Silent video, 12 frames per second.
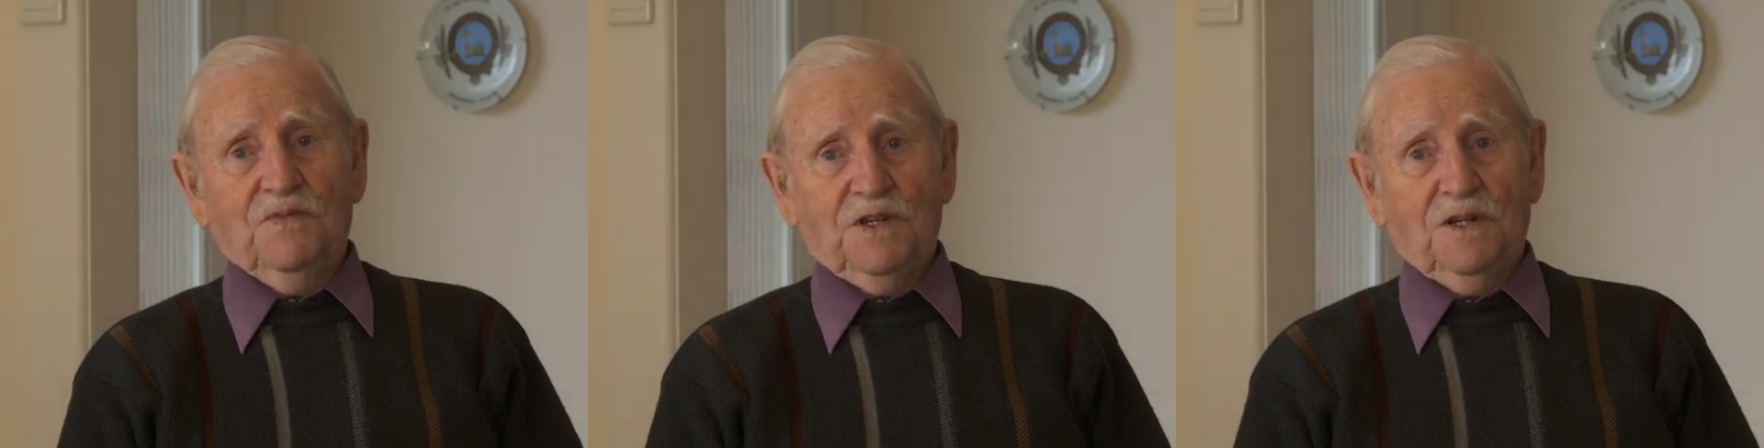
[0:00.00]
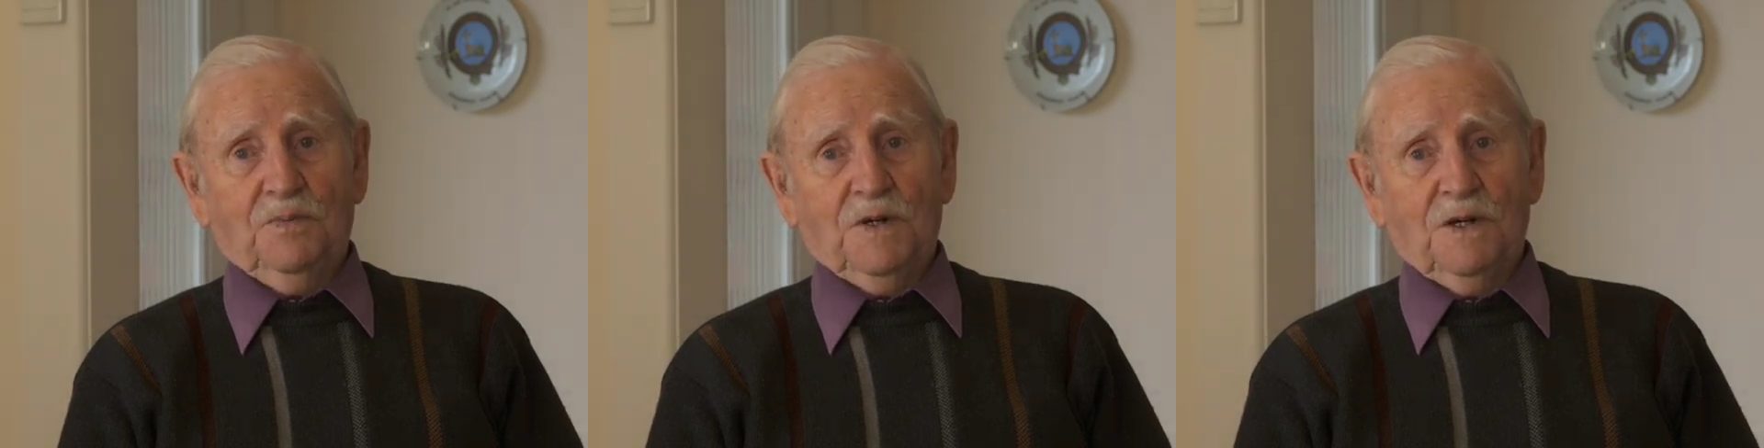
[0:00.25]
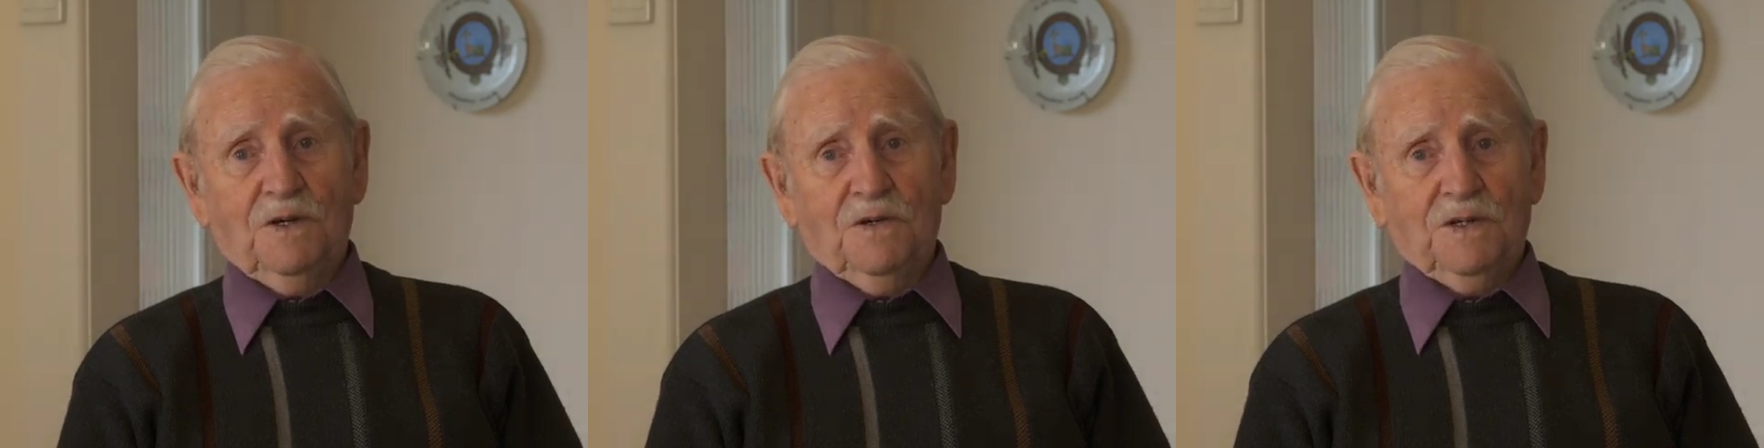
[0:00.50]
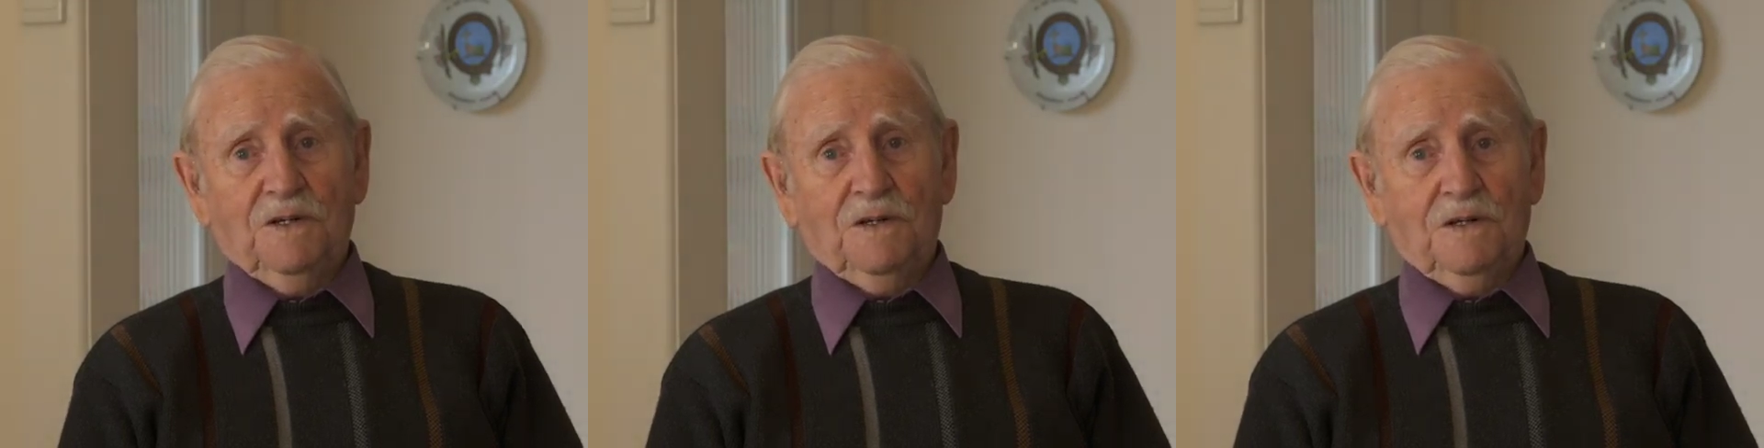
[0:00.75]

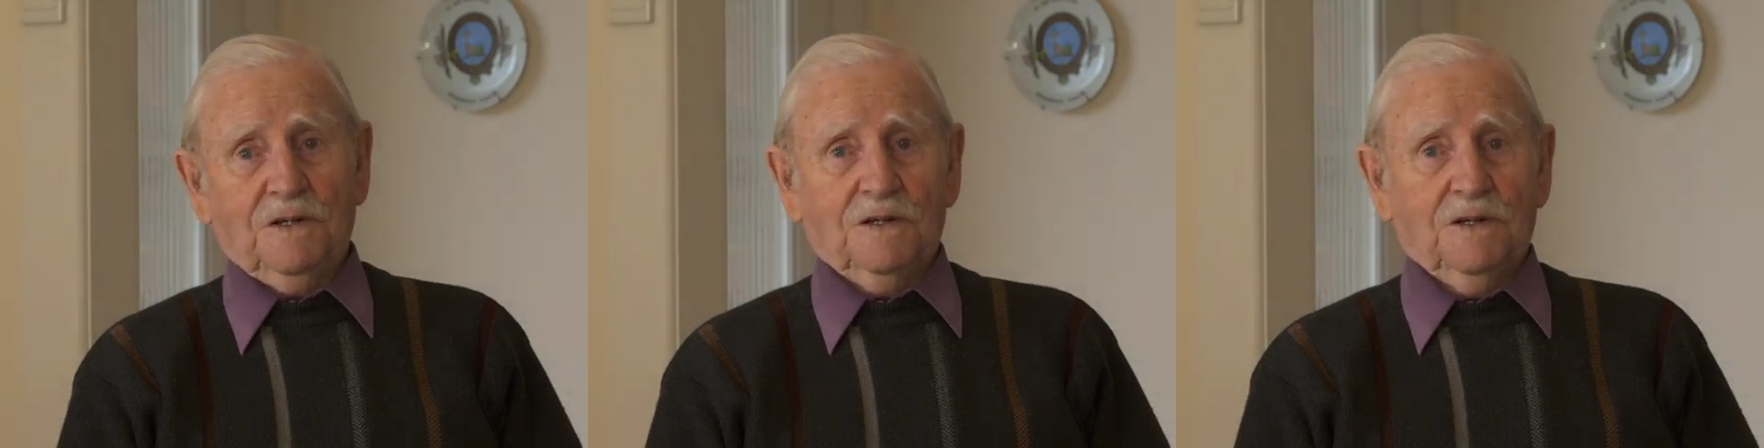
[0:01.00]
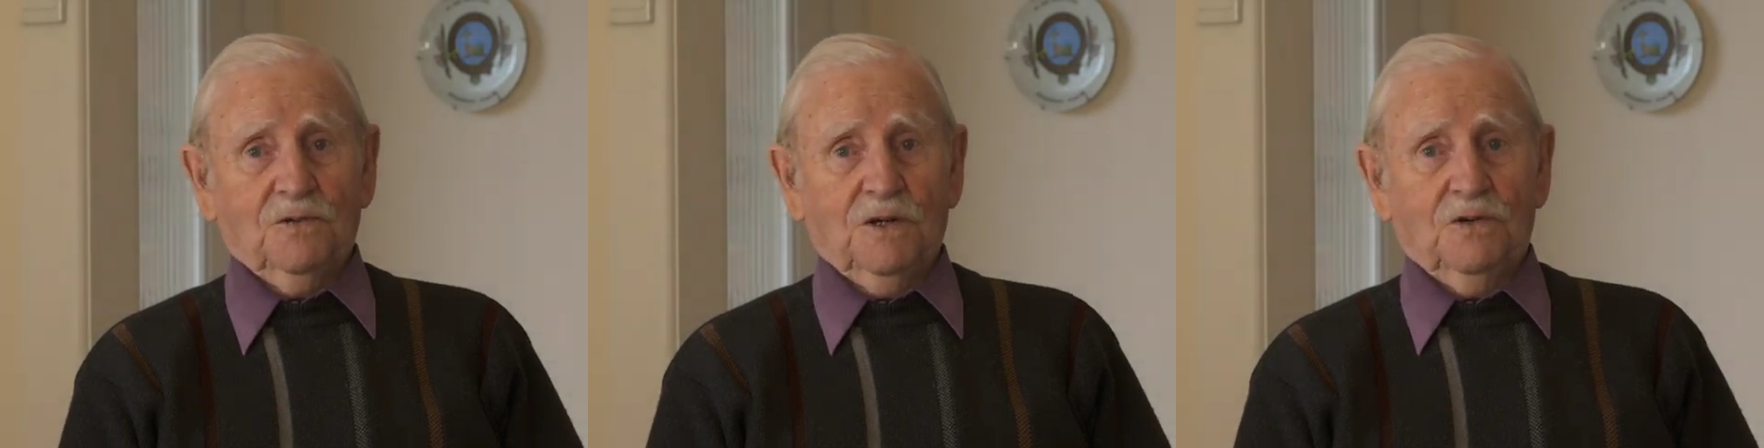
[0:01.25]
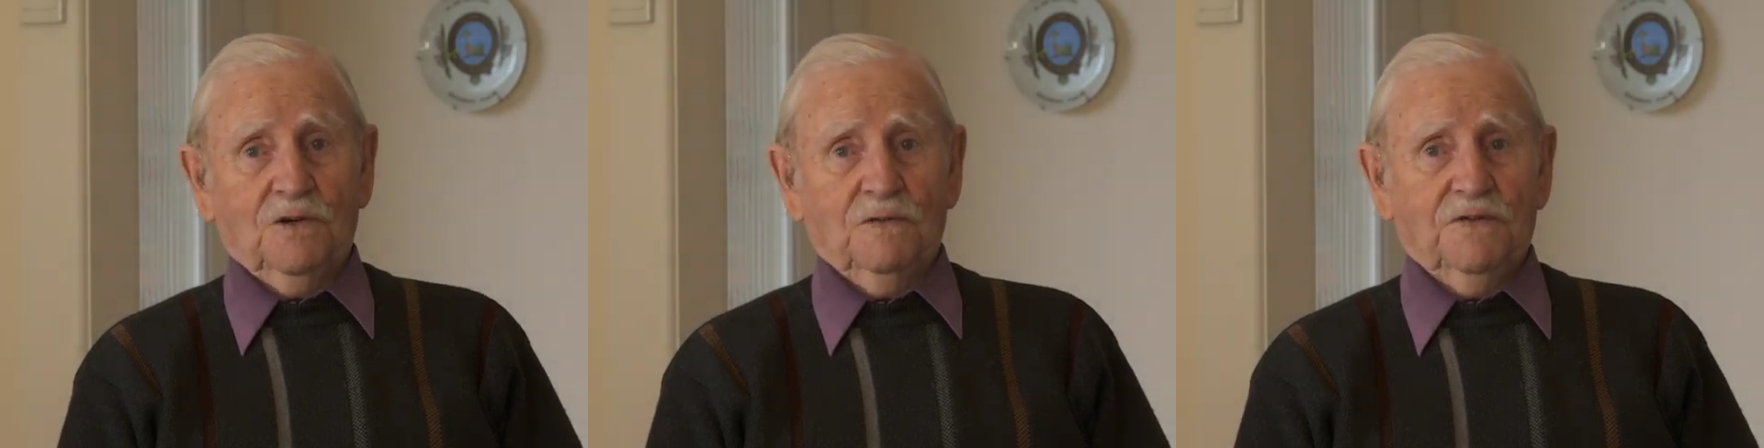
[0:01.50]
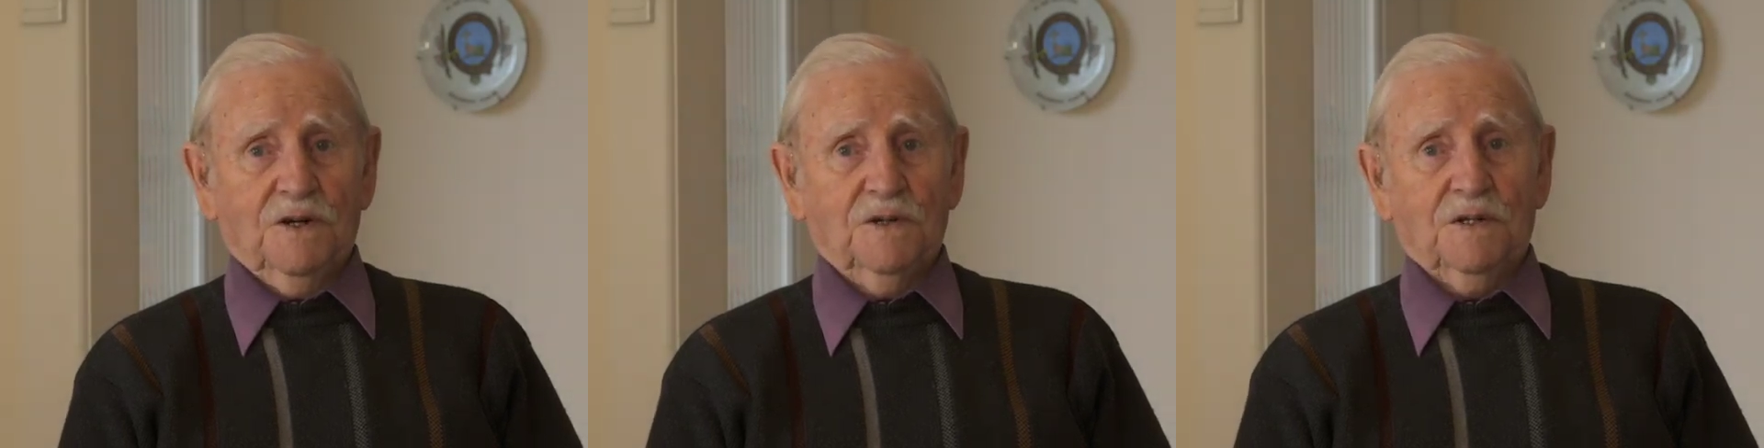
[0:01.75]
Gypos, and uh, we were
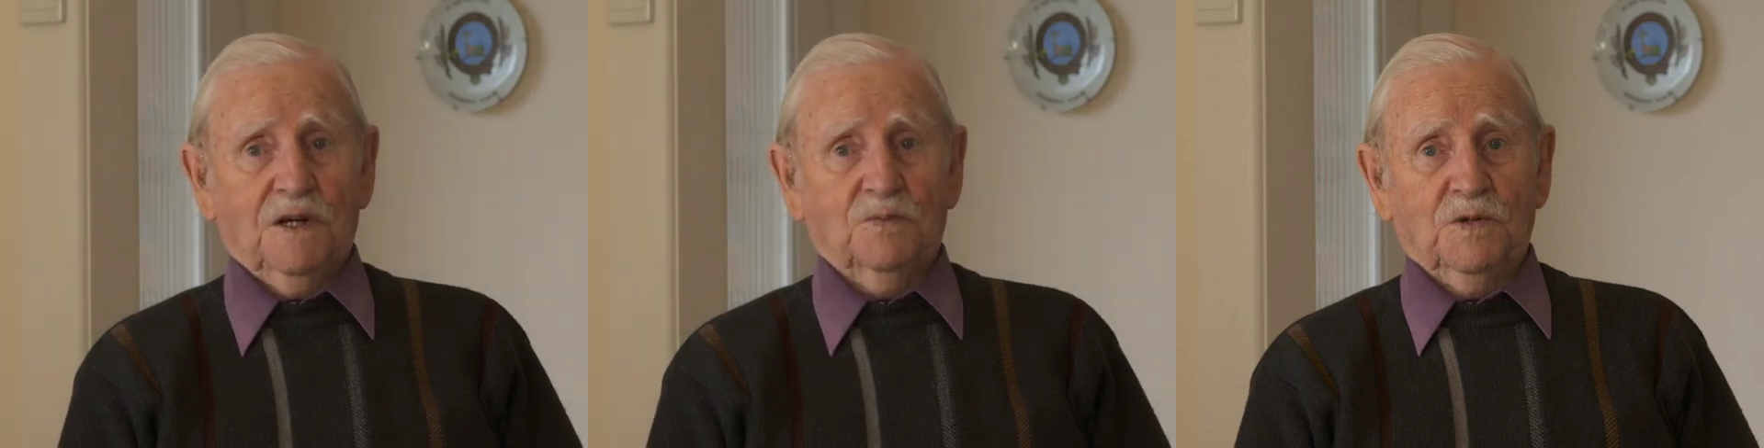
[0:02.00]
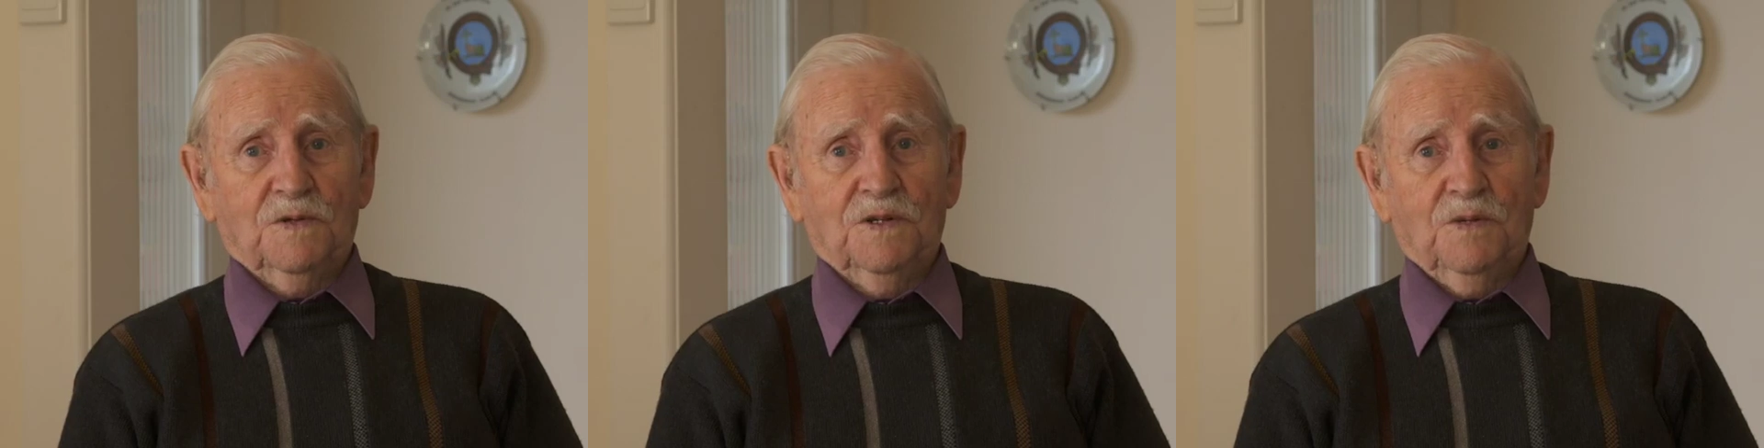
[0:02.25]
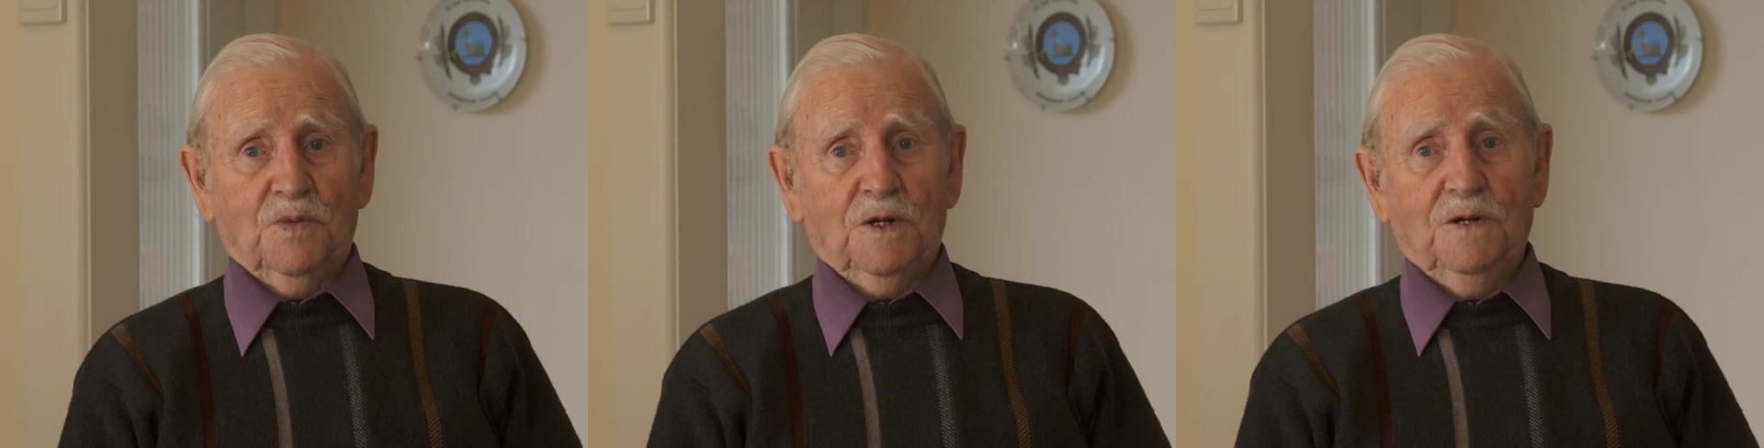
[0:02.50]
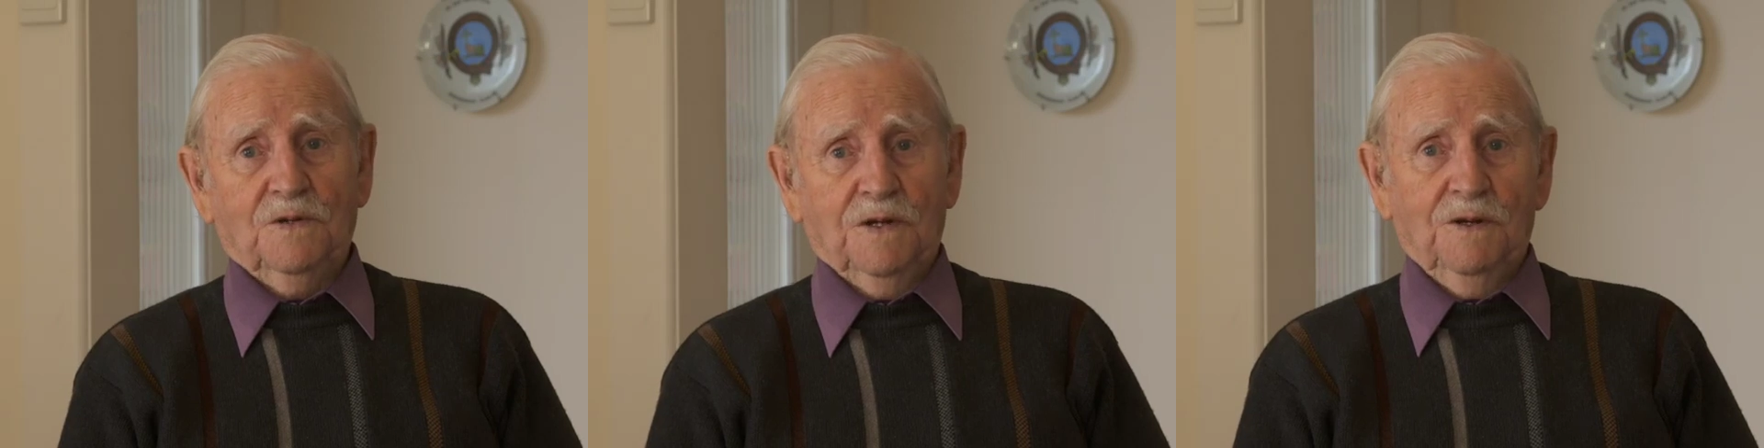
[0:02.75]
finished up as Gypos.